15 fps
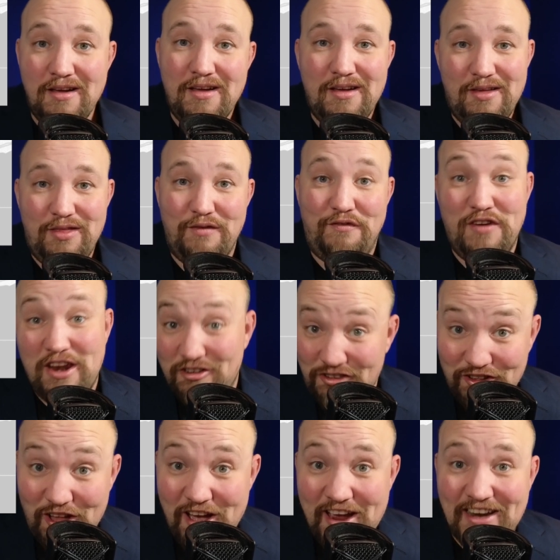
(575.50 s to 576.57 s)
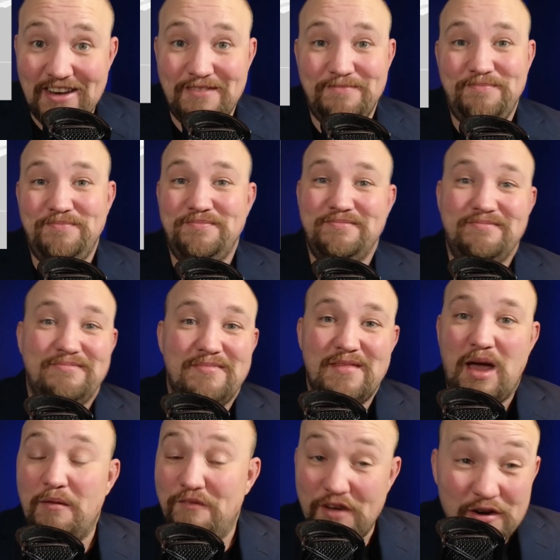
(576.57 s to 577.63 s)
the finish line.
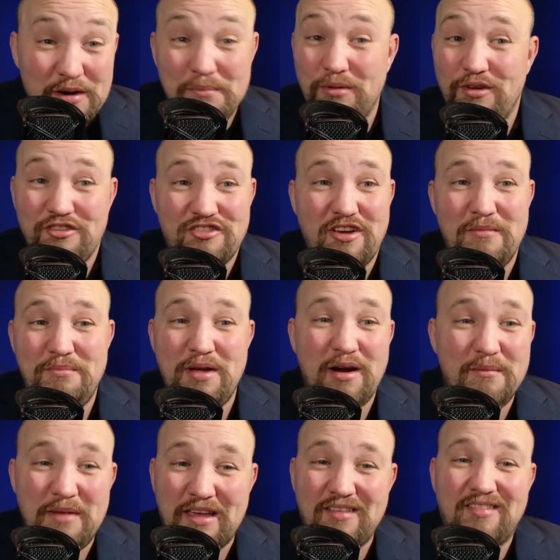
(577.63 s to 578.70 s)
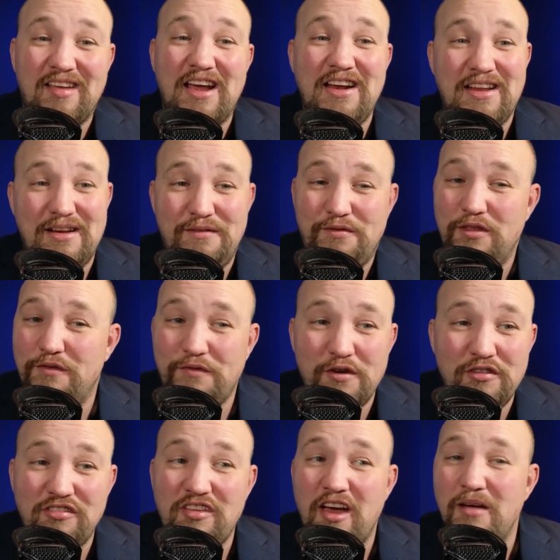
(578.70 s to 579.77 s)
I'm very bullish on Pierre. I'm excited. For the
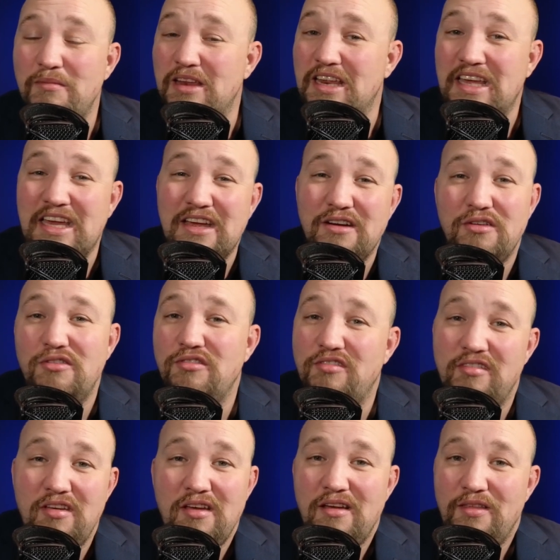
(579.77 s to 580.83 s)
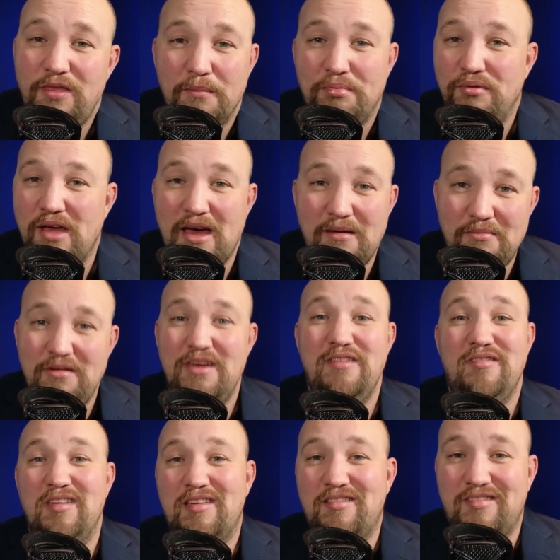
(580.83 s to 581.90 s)
first time in years, the pleb
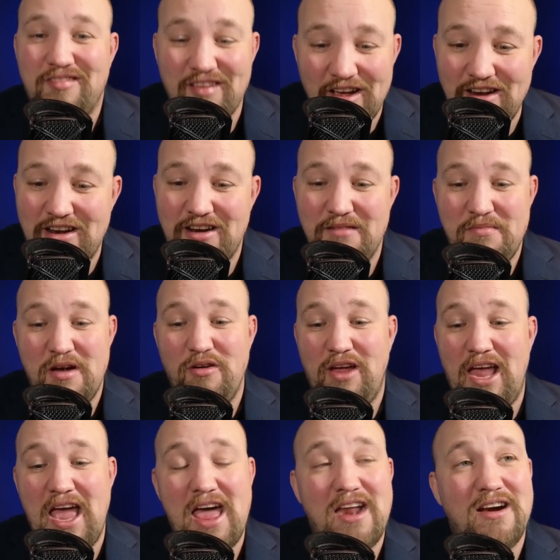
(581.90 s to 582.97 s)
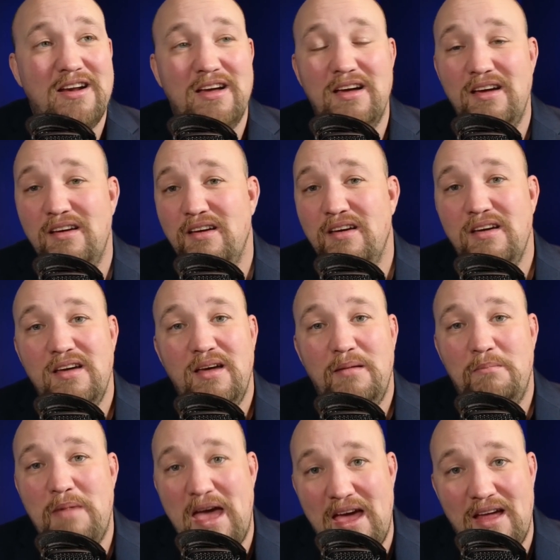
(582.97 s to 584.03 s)
is excited about Canada
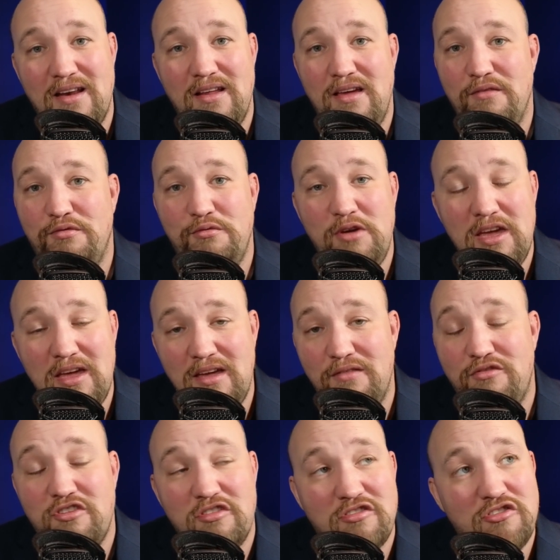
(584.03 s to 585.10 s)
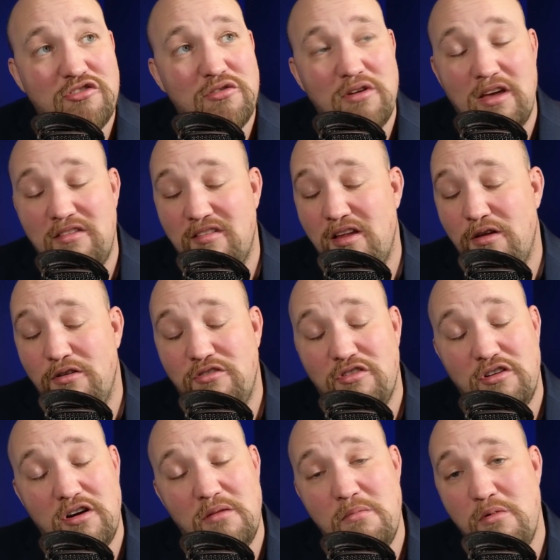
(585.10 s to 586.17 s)
man, if we if Justin Trudeau gets another
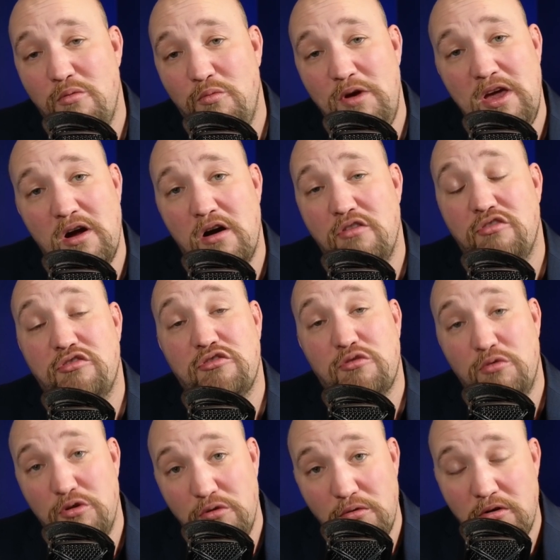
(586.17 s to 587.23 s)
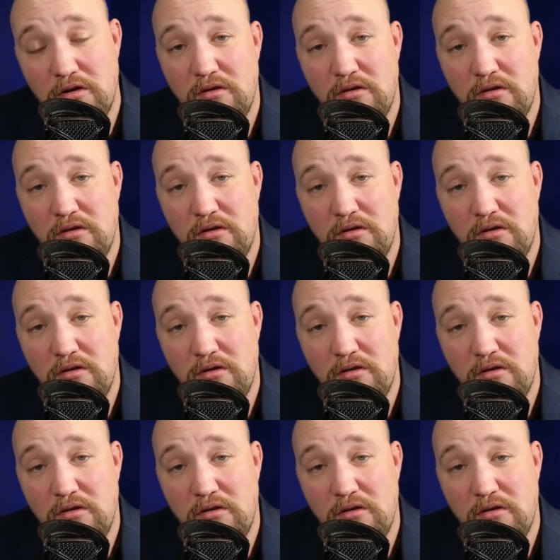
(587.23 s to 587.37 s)
term, we are screwed.